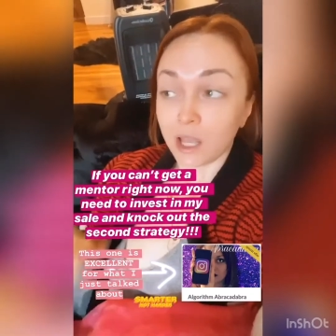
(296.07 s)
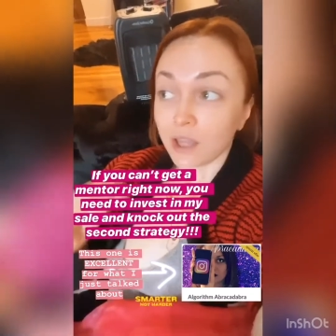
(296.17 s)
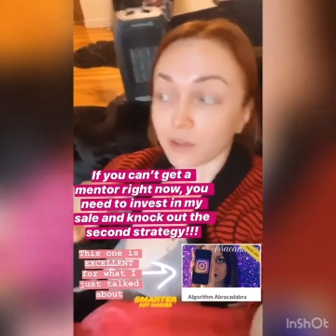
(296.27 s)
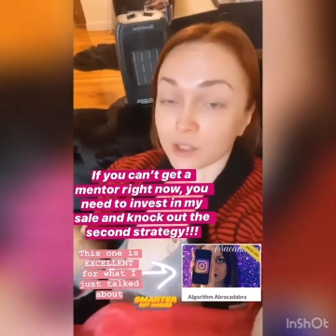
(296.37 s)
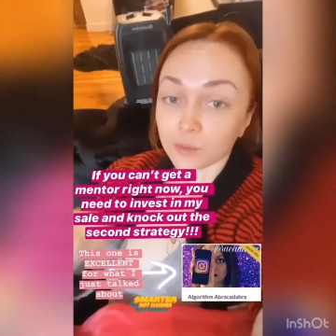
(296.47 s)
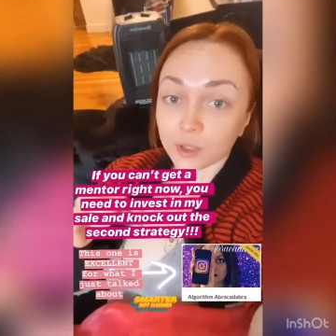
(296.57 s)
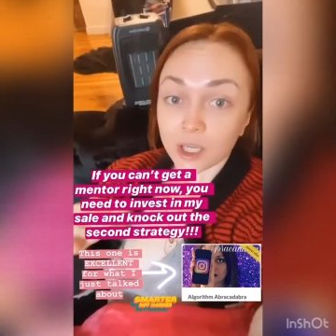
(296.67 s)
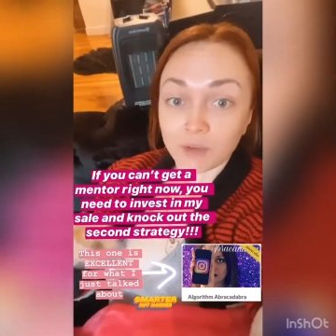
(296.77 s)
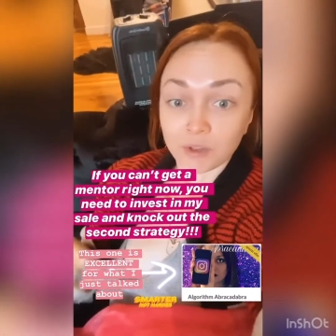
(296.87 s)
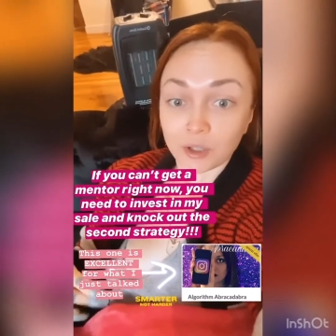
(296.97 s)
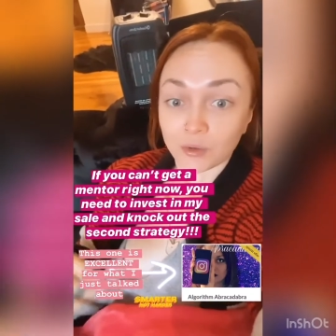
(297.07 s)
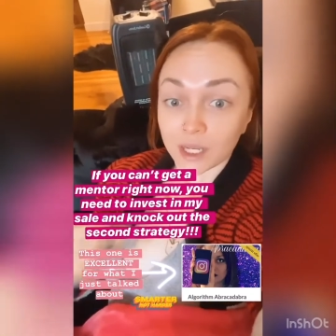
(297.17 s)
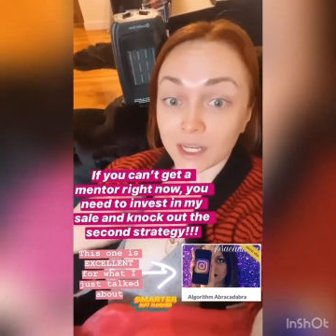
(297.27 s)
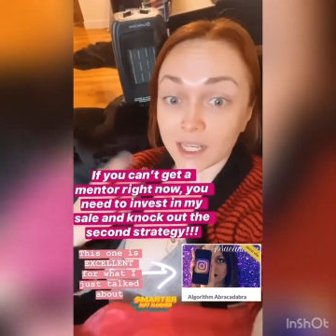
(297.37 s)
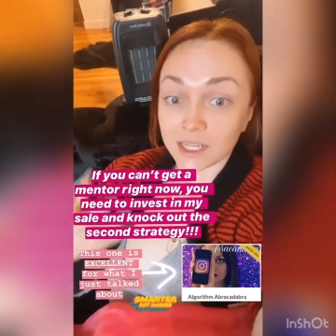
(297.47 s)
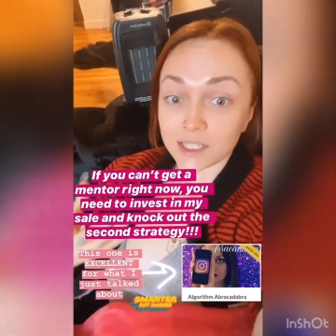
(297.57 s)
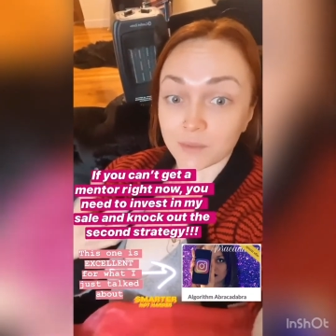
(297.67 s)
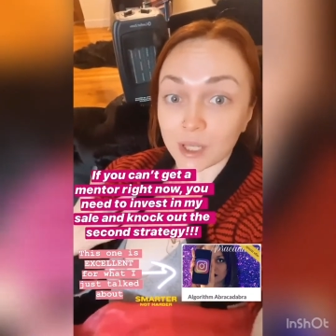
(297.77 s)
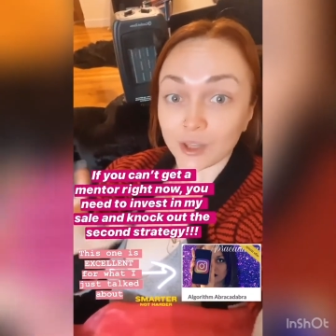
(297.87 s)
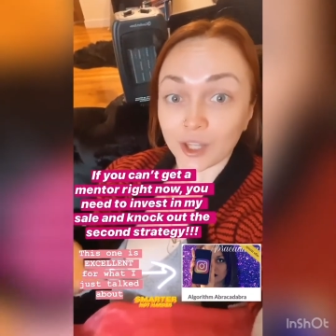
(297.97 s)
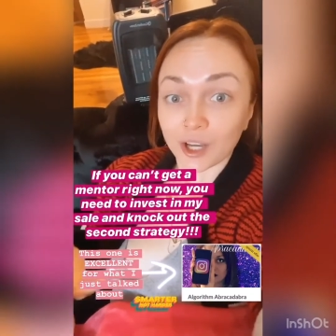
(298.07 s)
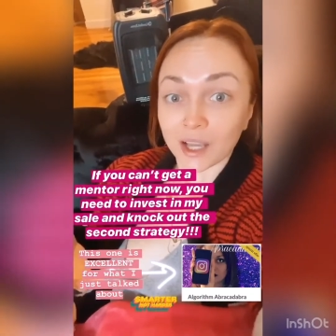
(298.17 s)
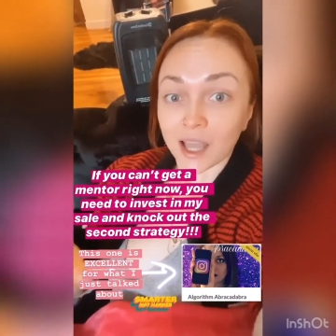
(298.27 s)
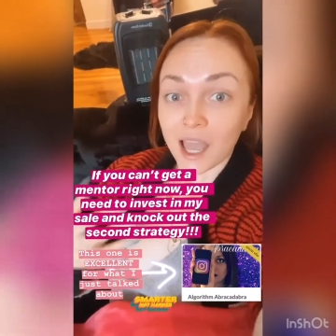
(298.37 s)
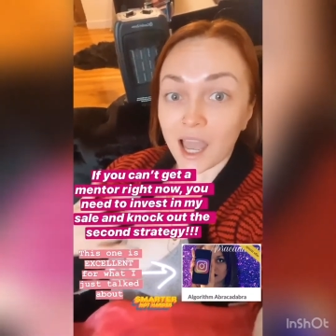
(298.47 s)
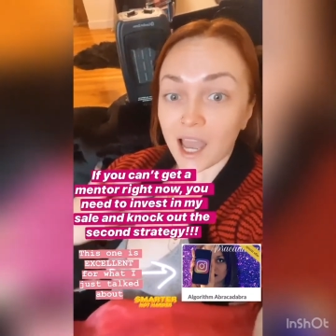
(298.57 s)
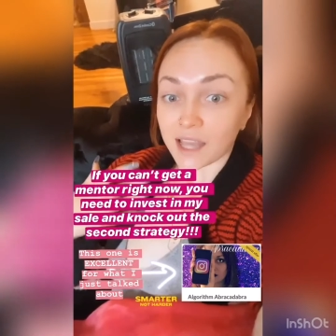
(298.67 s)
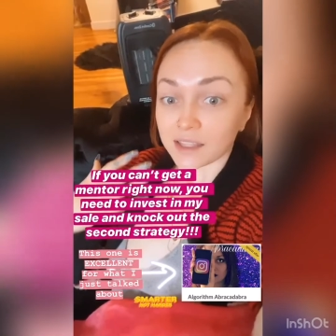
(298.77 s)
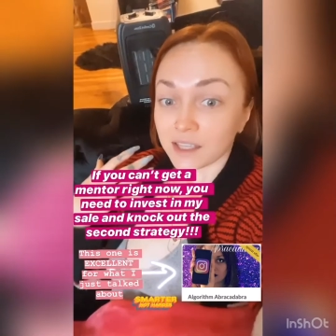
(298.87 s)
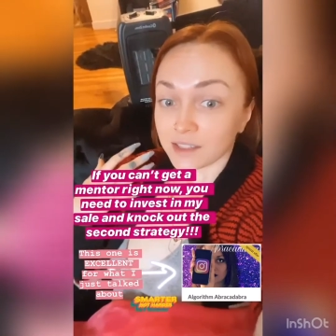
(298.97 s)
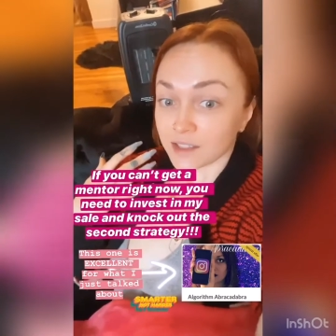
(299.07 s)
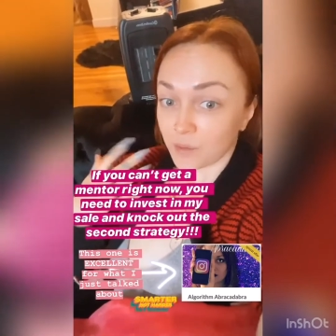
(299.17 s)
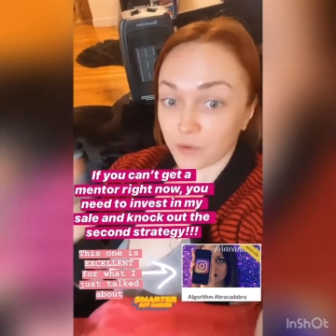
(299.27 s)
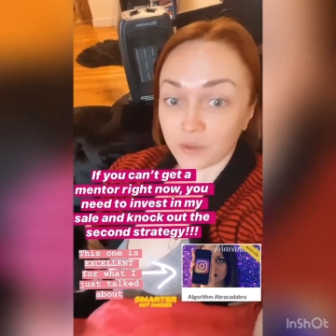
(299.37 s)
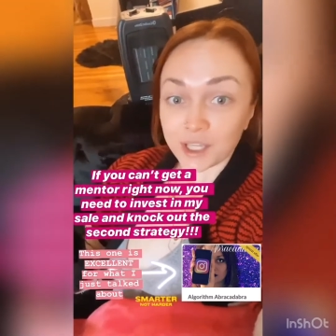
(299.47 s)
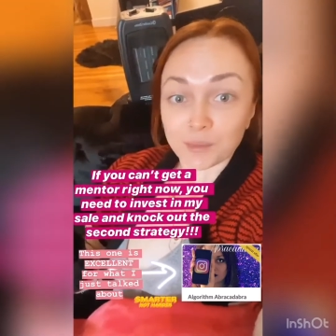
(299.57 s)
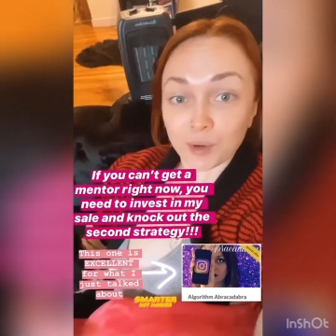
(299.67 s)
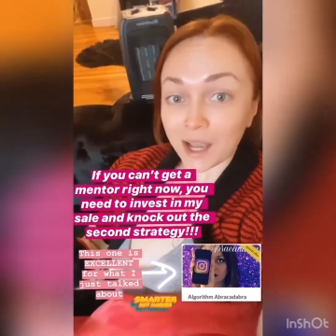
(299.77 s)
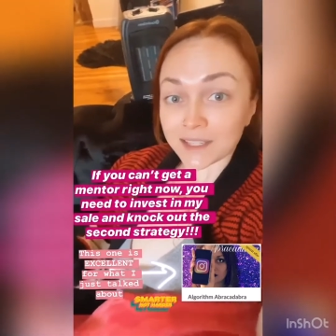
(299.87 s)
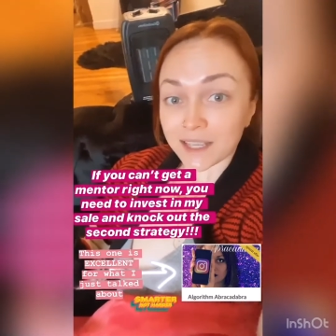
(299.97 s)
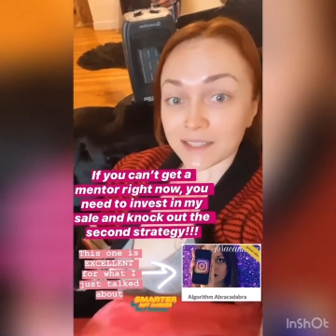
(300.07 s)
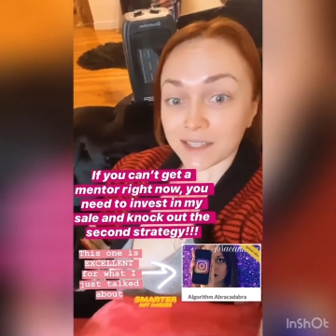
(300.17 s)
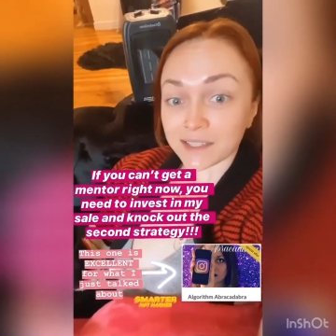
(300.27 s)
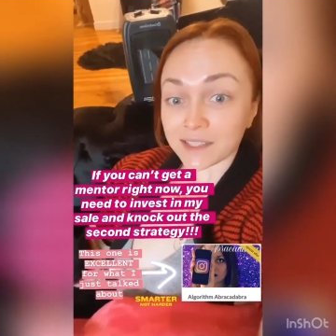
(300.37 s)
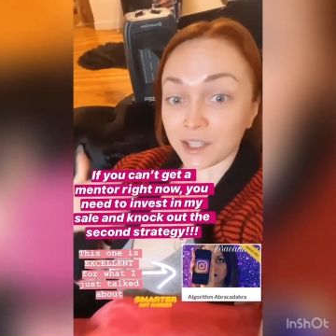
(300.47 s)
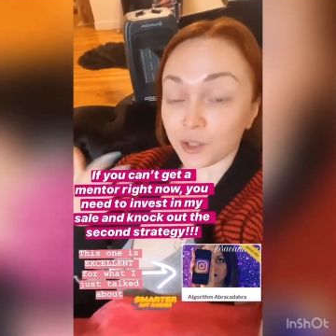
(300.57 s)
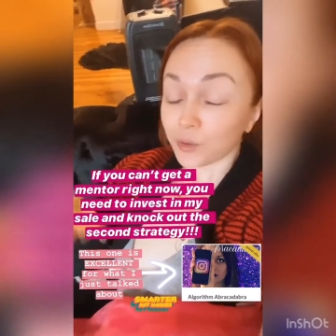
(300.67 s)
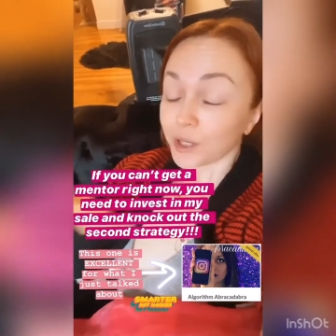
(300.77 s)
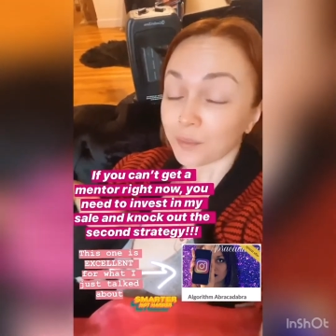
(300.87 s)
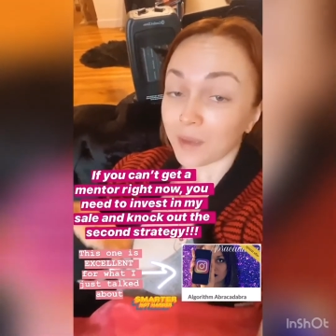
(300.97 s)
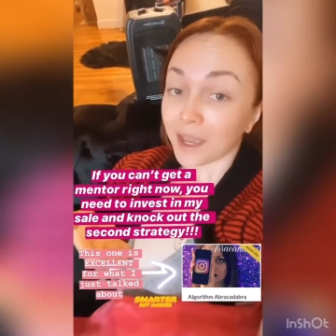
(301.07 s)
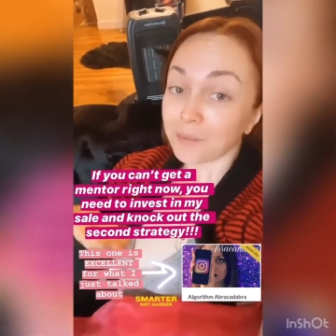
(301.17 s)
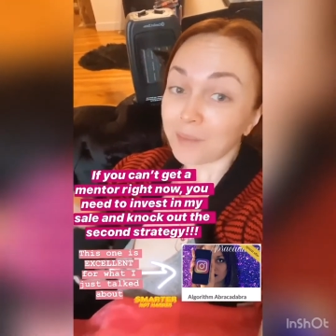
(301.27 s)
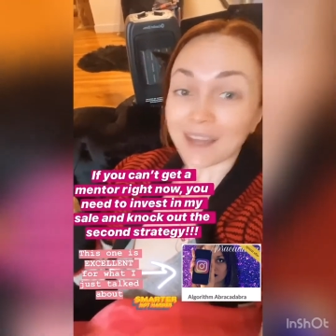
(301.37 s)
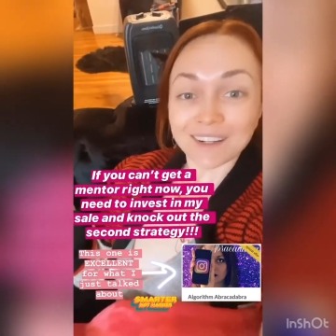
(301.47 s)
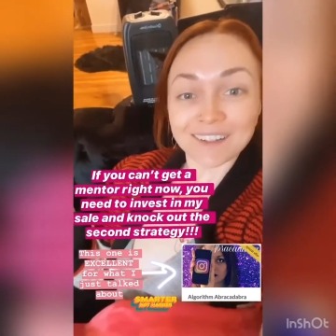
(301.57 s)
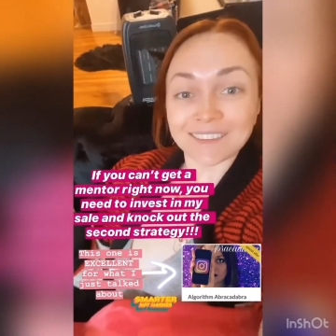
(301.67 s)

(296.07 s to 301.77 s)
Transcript: This will give you an intimate look at some of these processes that you could make better.